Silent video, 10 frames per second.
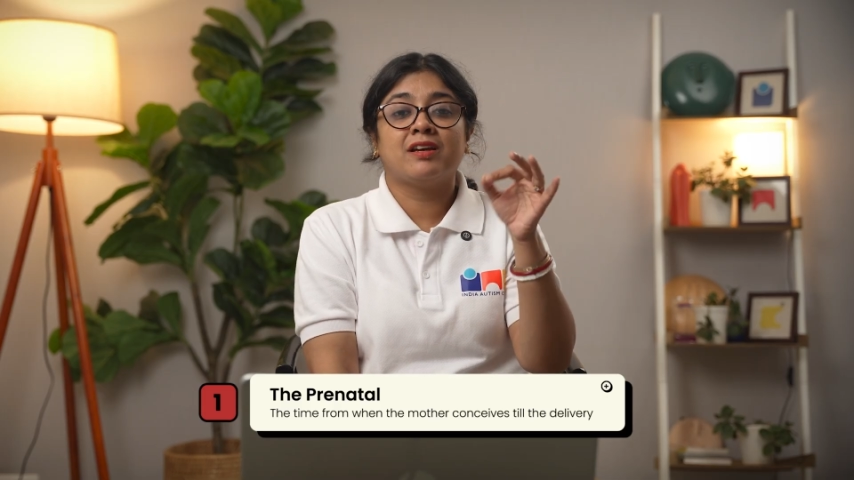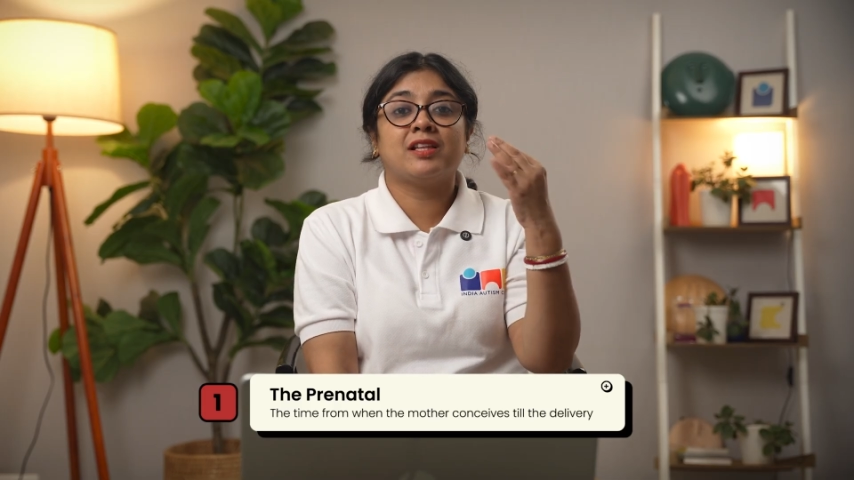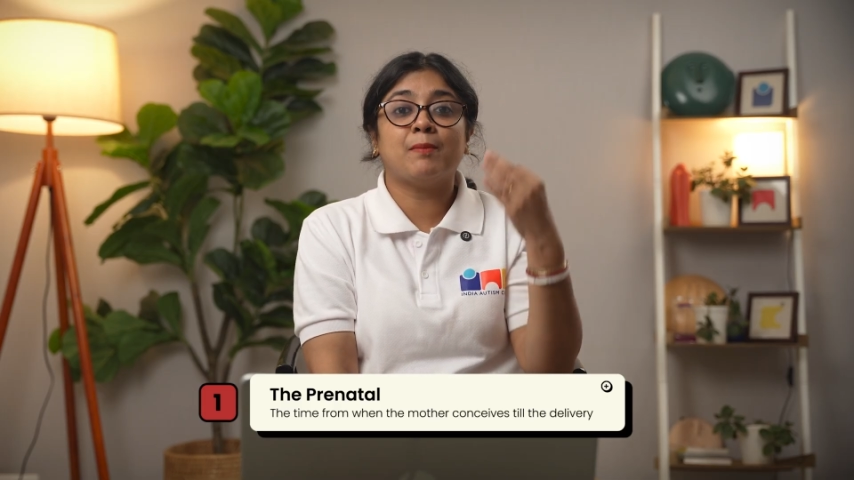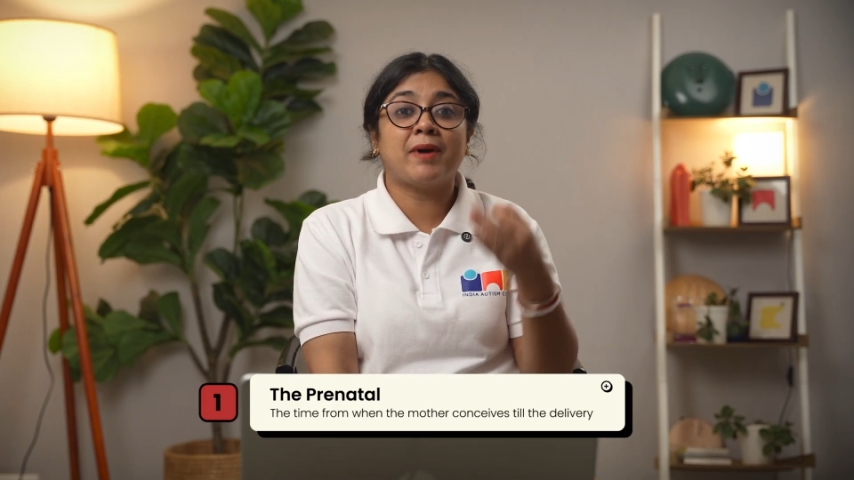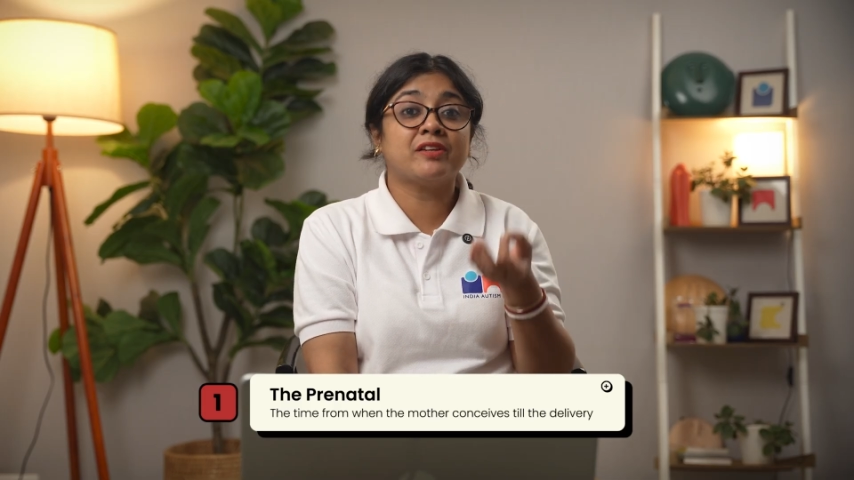
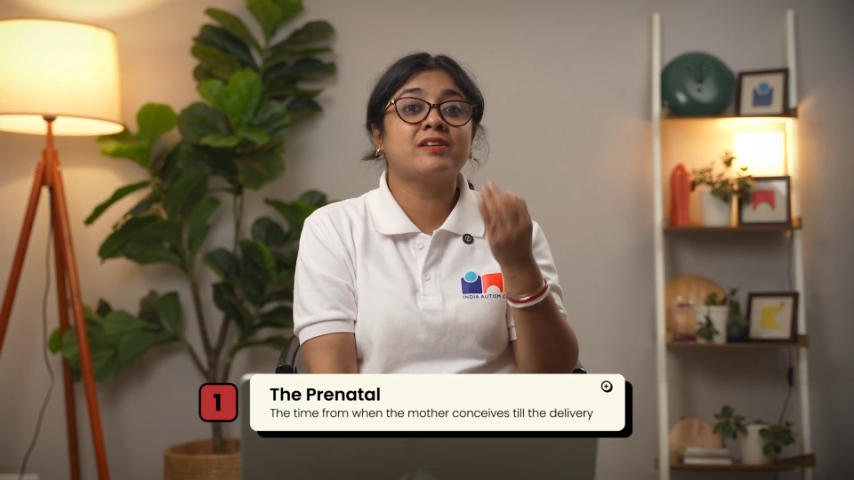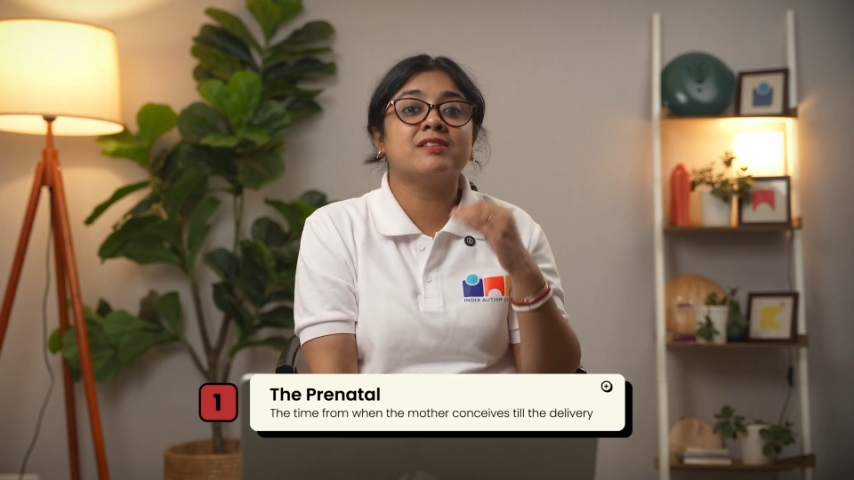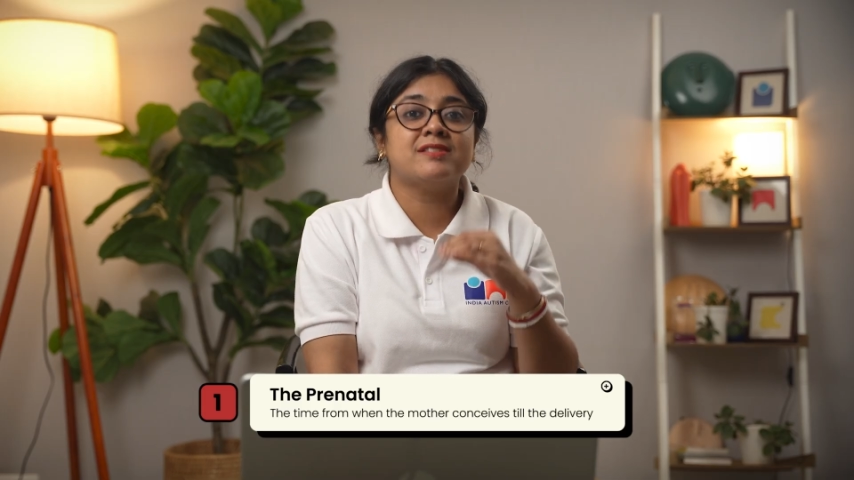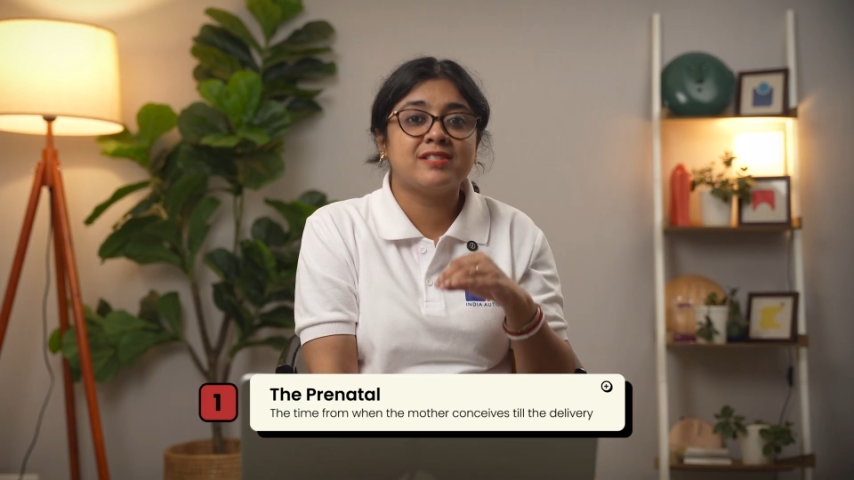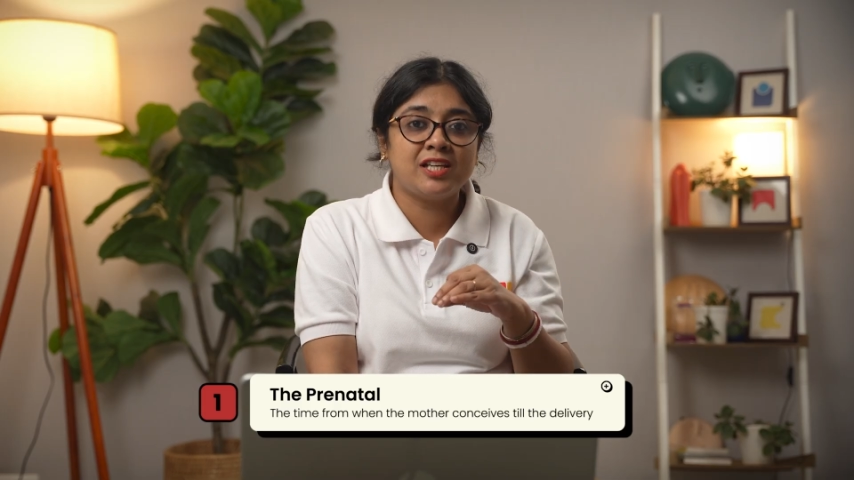the mother
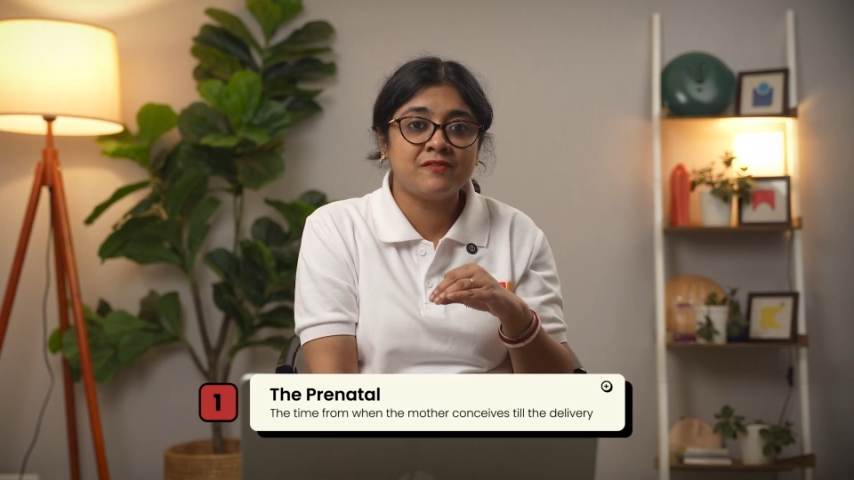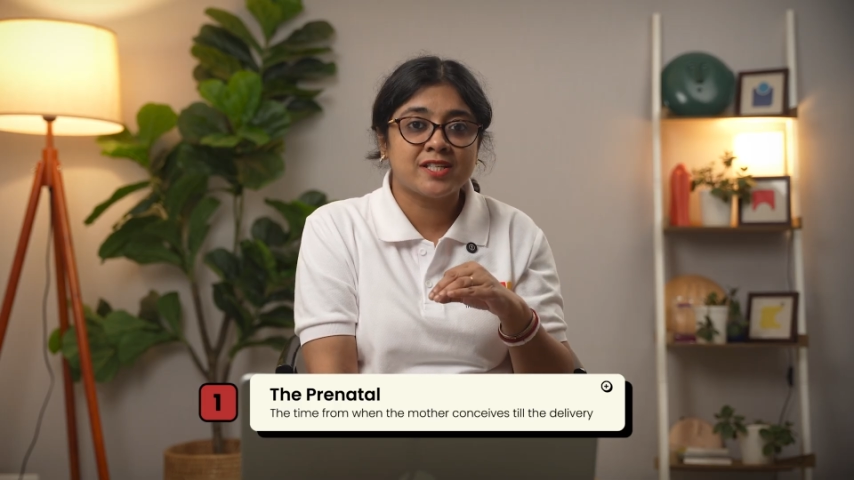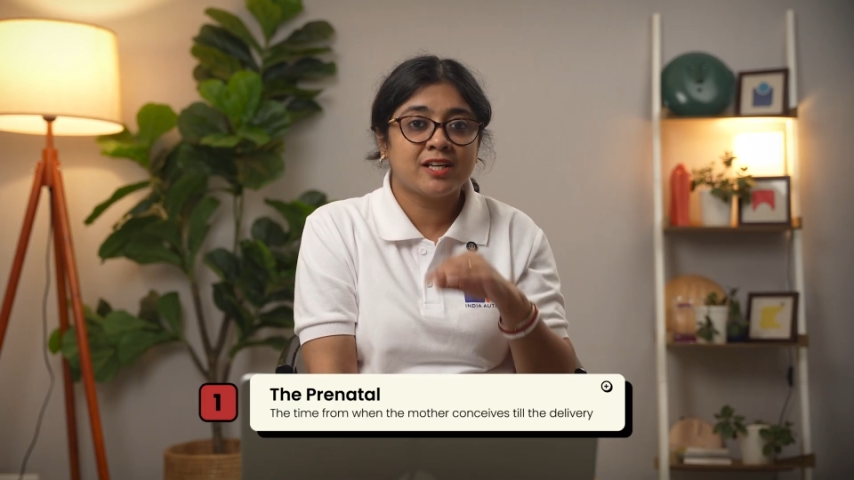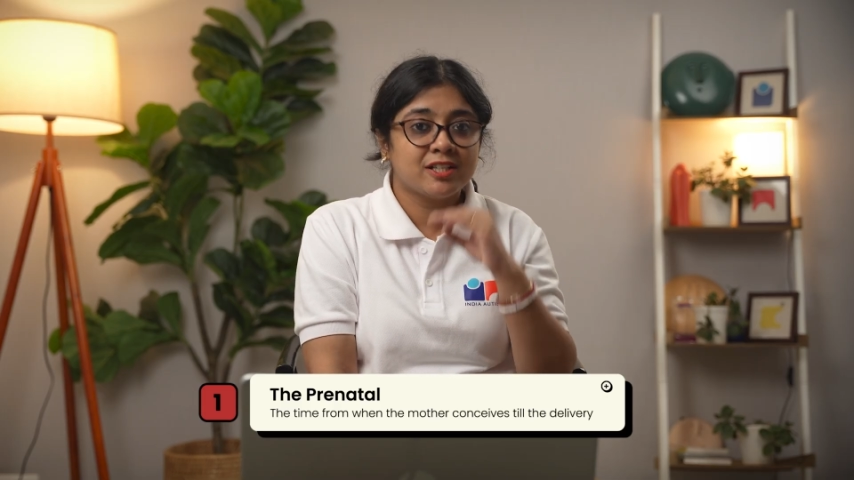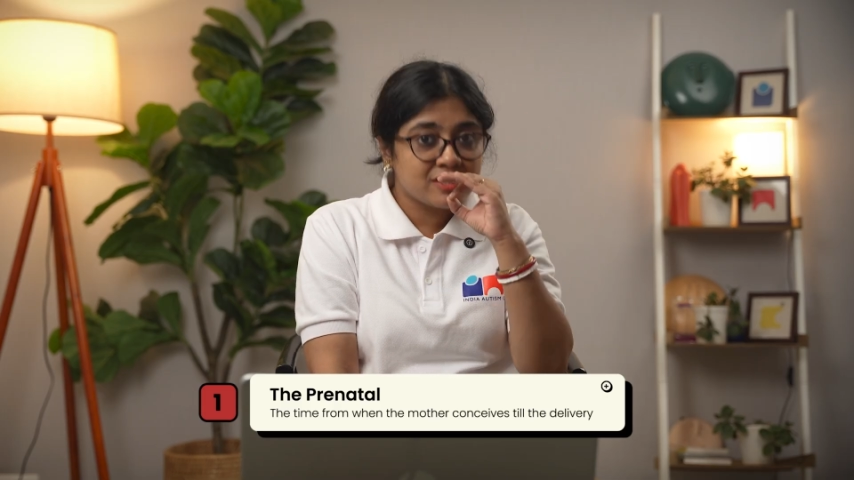conceives